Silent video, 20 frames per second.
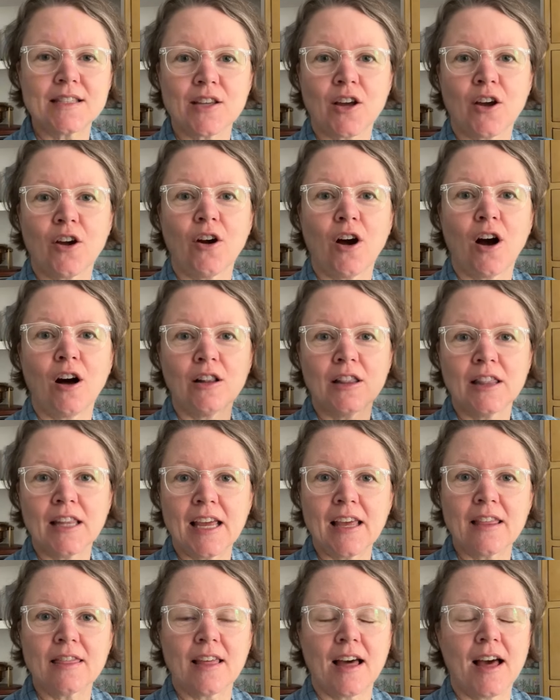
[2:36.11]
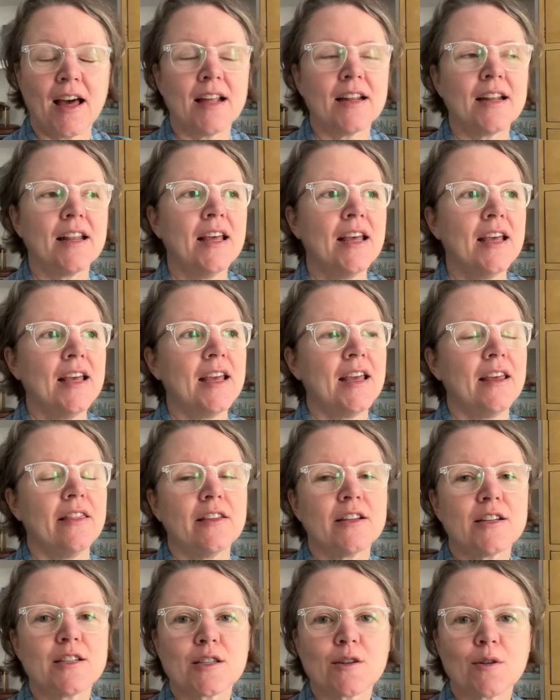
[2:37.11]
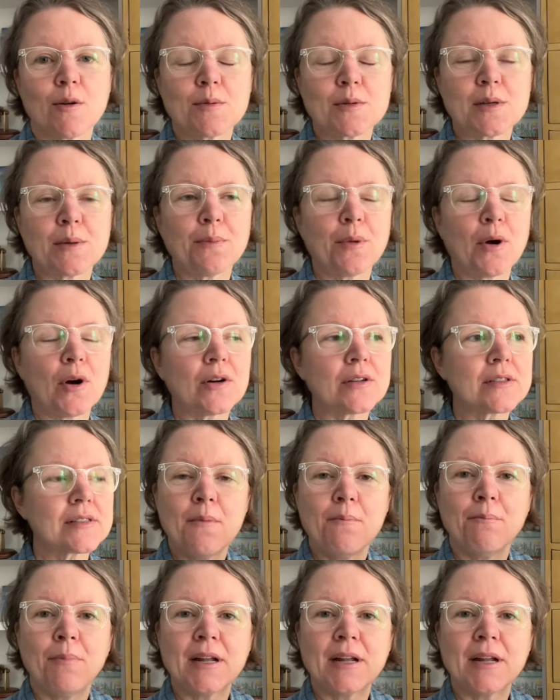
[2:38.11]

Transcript: So I'll link that in the description box.